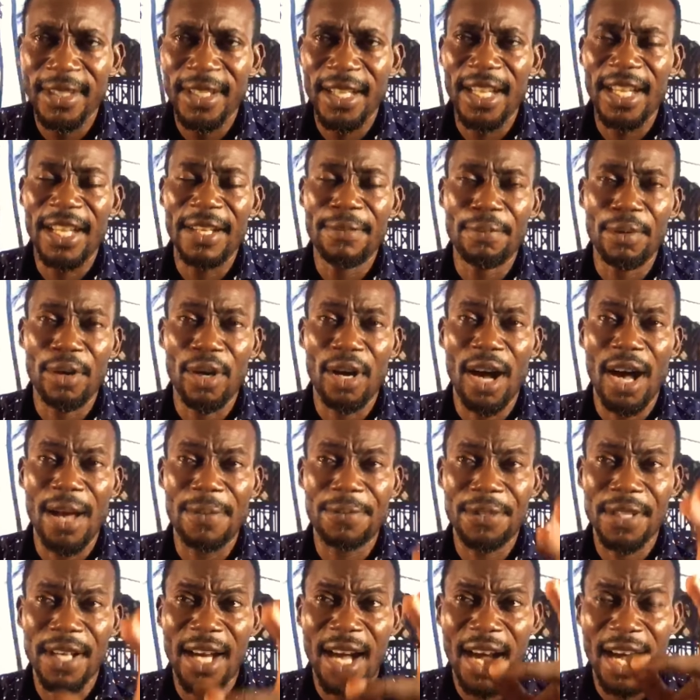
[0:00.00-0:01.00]
and
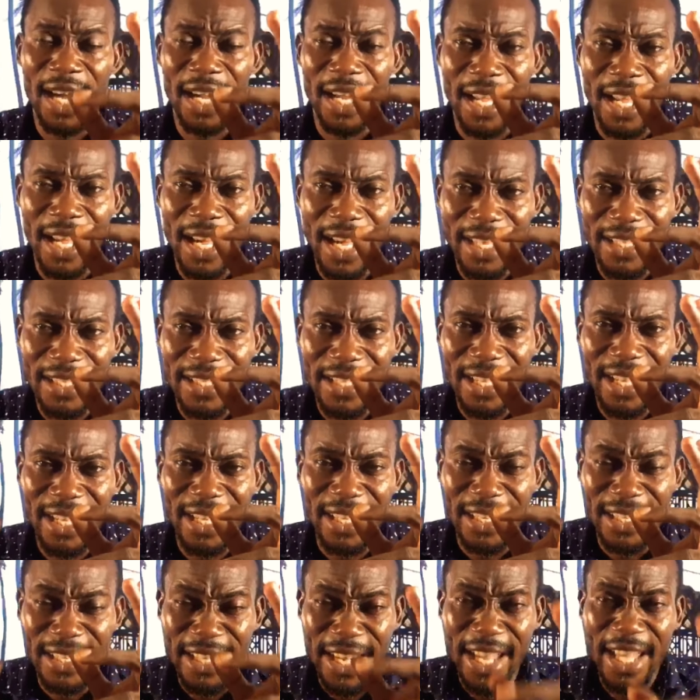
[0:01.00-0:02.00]
perhaps I got a
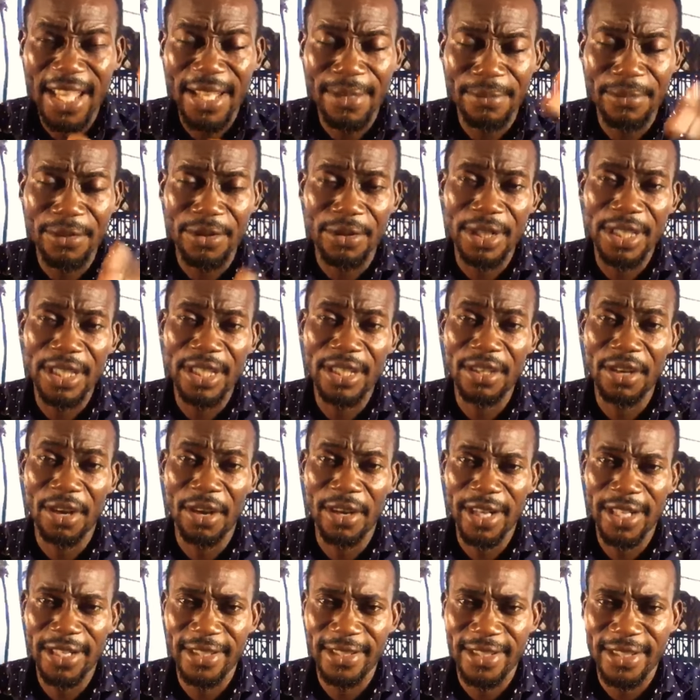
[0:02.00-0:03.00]
name written
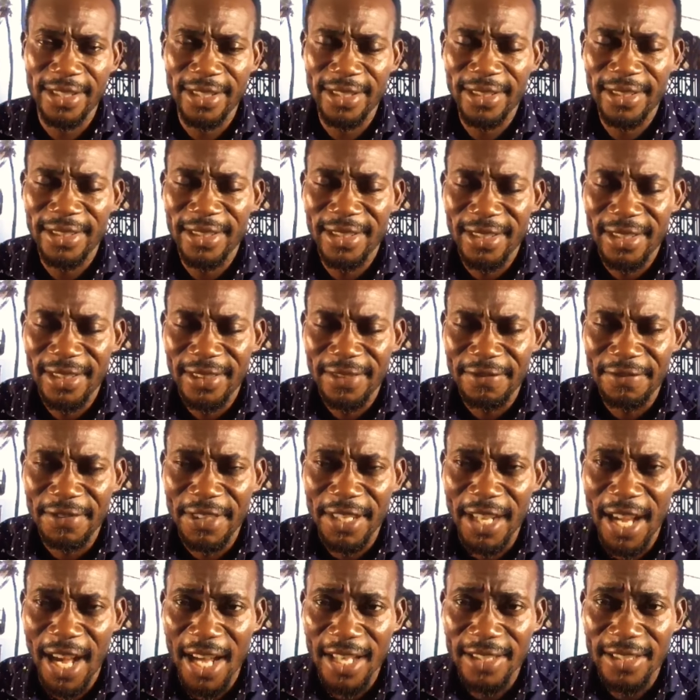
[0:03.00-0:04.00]
on it.
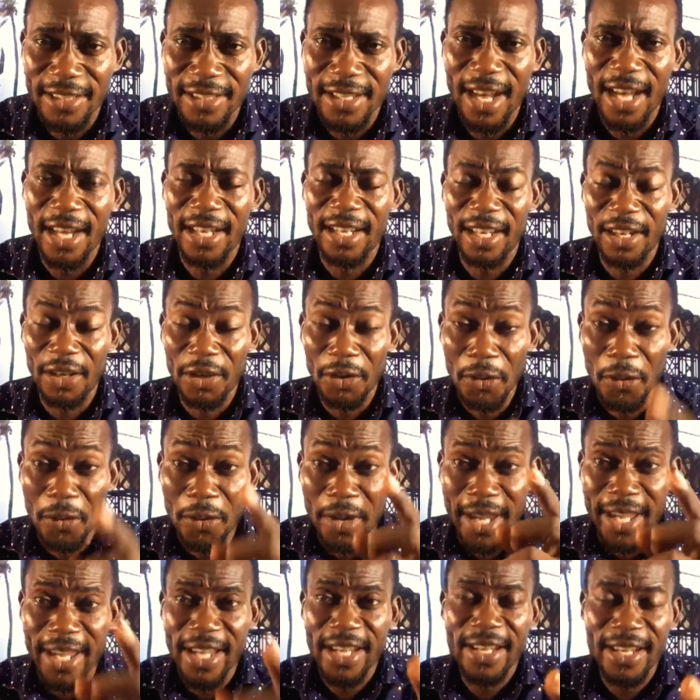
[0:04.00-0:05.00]
Then I start
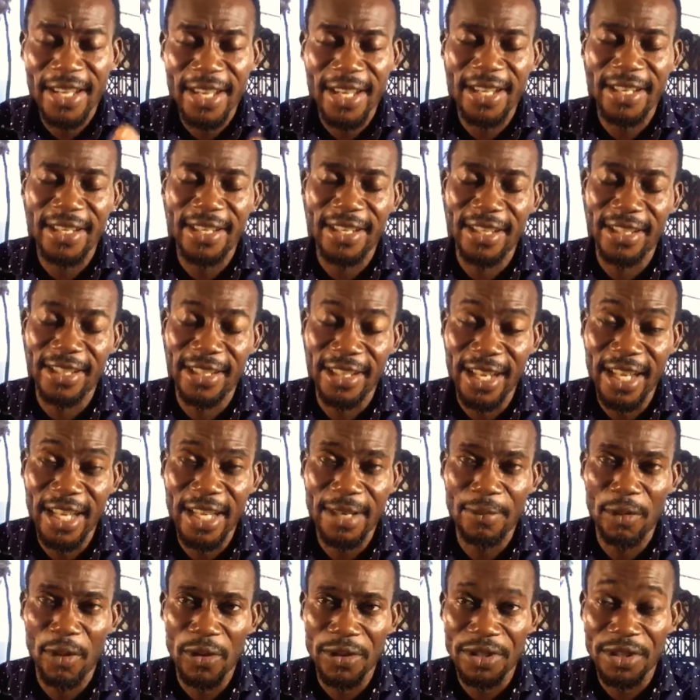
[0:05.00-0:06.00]
looking at the
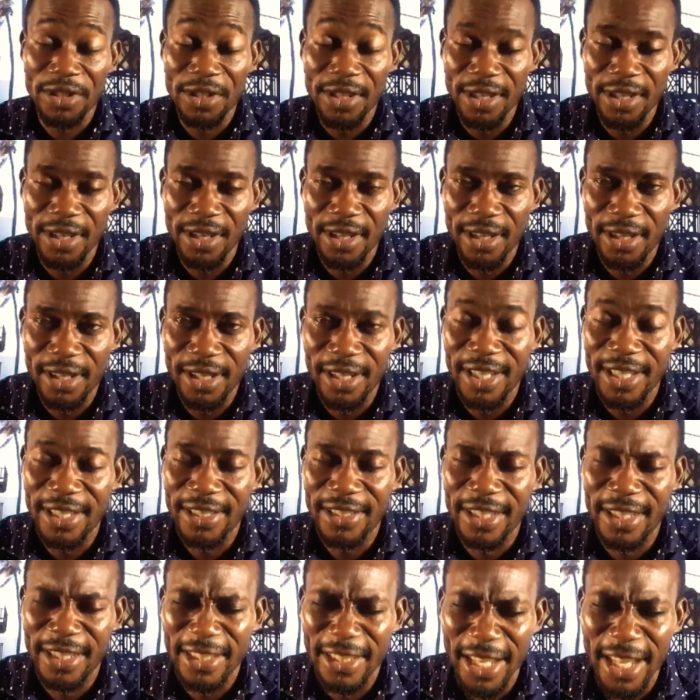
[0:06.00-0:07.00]
name or stare at
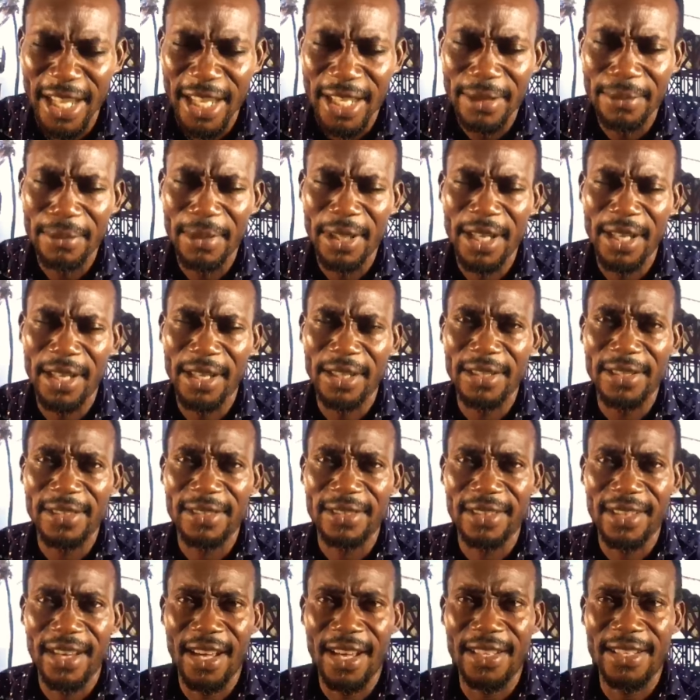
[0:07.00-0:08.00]
the name and
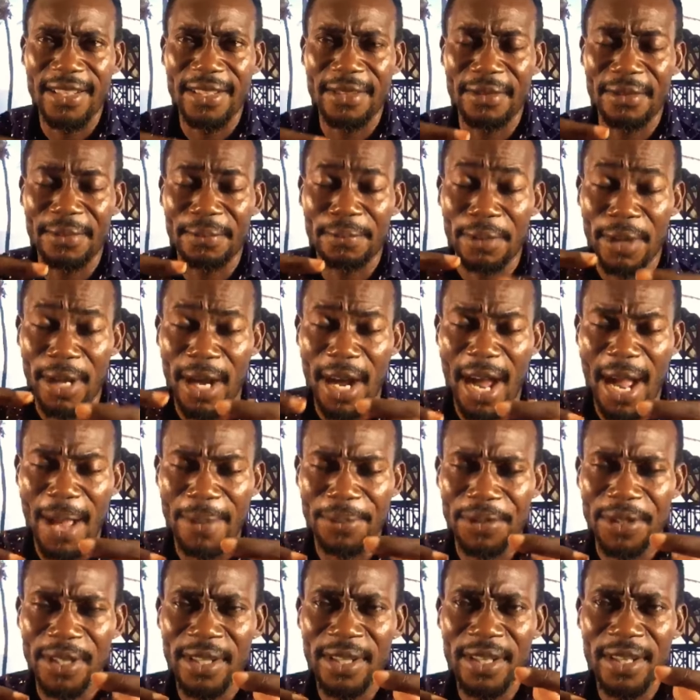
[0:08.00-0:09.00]
start
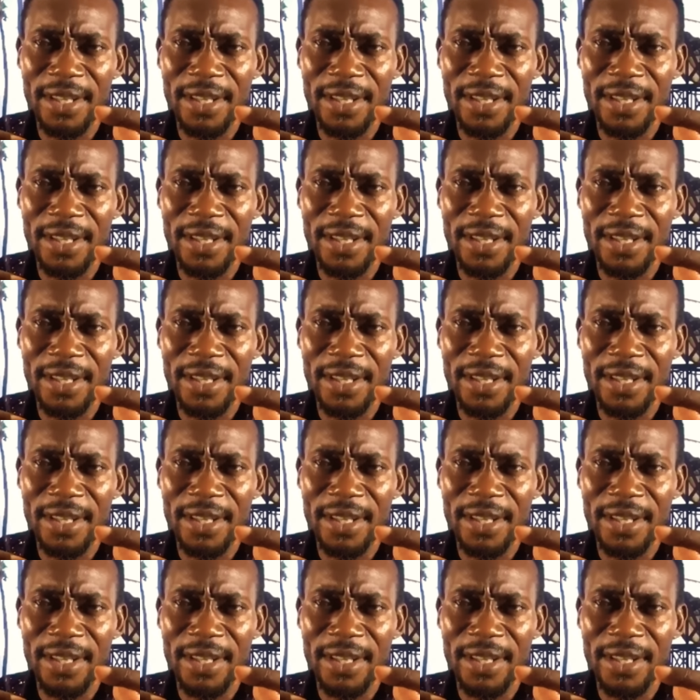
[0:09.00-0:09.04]
perhaps